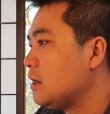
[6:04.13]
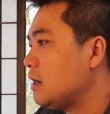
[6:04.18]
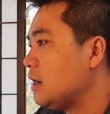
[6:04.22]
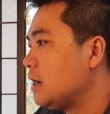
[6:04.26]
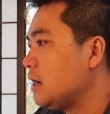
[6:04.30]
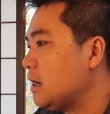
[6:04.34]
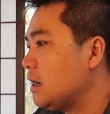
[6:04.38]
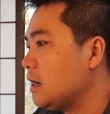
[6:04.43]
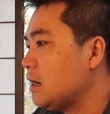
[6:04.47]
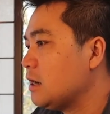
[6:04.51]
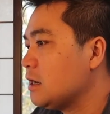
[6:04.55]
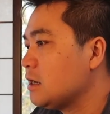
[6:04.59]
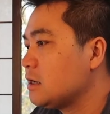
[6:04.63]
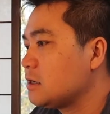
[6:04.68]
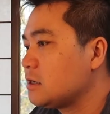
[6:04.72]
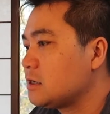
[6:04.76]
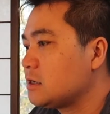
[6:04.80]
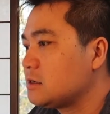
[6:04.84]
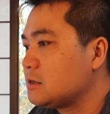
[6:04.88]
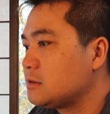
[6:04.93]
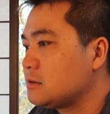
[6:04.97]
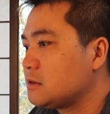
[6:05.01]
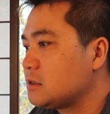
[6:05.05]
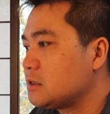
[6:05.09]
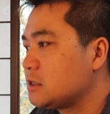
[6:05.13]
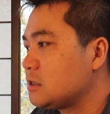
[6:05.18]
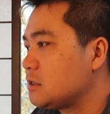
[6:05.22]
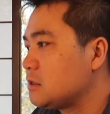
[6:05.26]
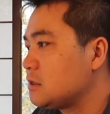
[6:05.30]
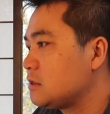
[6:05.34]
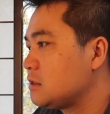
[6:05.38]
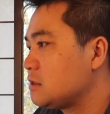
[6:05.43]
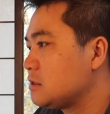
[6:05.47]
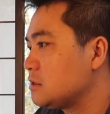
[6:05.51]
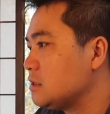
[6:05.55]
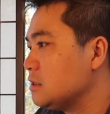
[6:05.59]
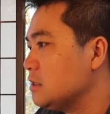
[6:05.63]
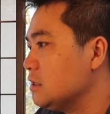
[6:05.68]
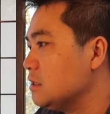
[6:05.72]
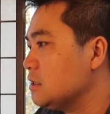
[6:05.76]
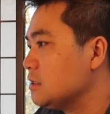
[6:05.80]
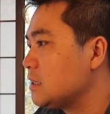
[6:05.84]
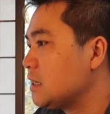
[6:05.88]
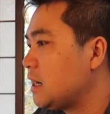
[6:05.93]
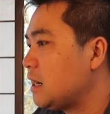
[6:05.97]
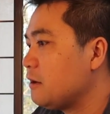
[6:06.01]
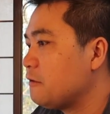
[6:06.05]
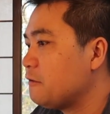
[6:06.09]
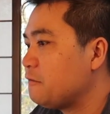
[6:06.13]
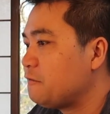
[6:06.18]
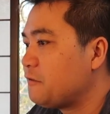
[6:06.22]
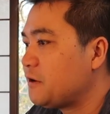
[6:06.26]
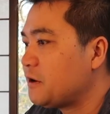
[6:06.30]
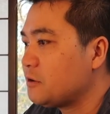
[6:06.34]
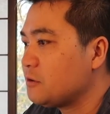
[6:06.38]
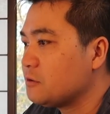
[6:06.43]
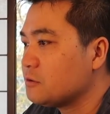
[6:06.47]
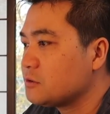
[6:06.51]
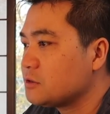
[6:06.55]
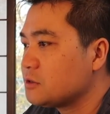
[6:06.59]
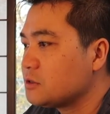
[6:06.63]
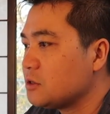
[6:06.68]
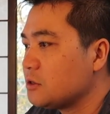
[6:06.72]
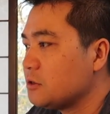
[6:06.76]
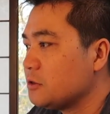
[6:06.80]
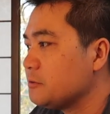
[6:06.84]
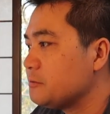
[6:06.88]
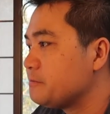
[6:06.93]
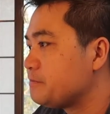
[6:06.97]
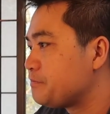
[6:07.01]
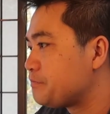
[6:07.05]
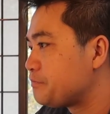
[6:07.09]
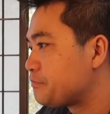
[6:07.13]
uh, the entire funnel. So